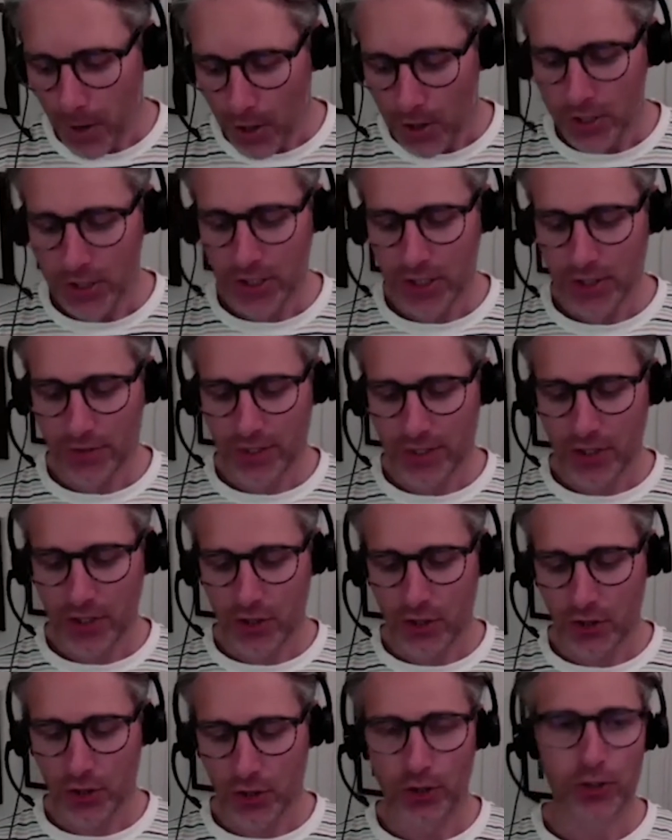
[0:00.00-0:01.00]
most of
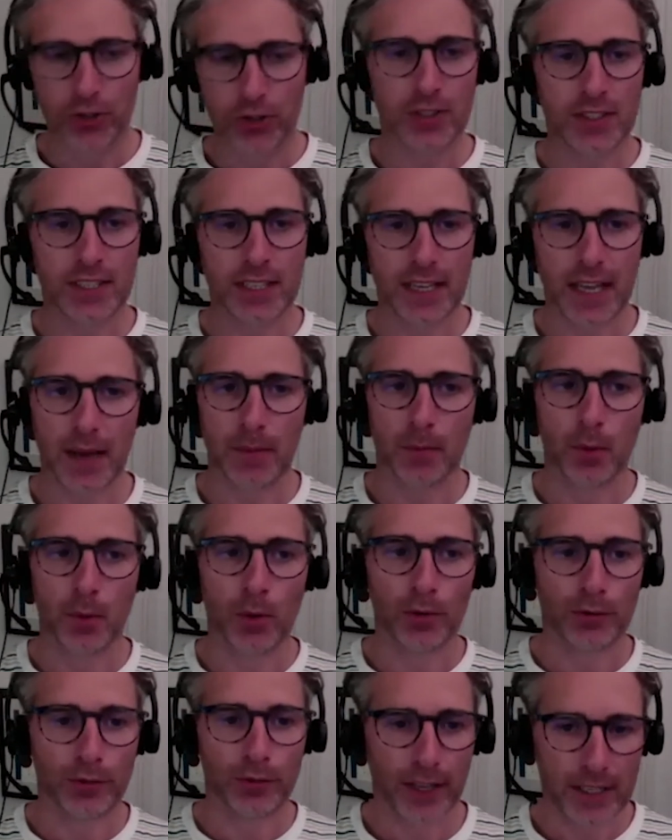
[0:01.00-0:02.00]
us do to get
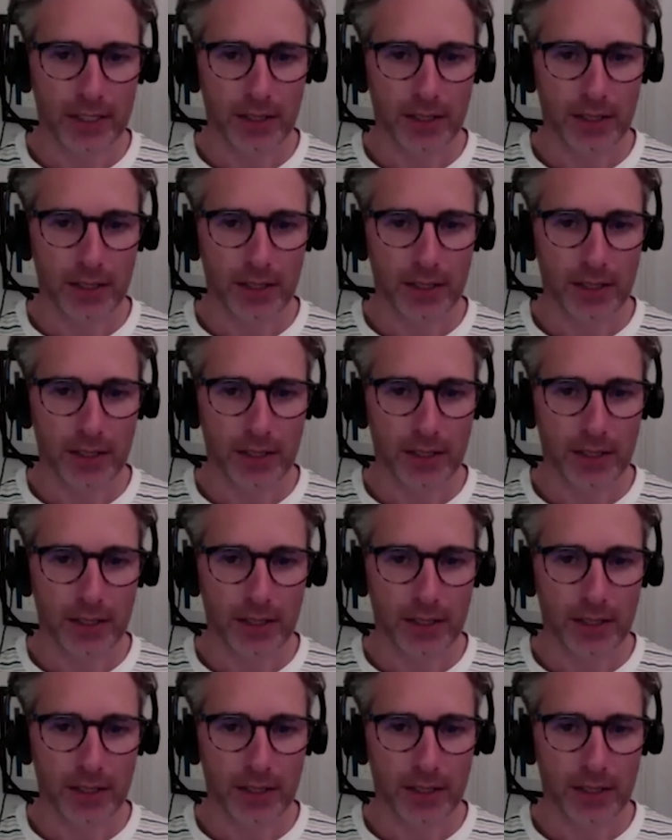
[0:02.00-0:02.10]
more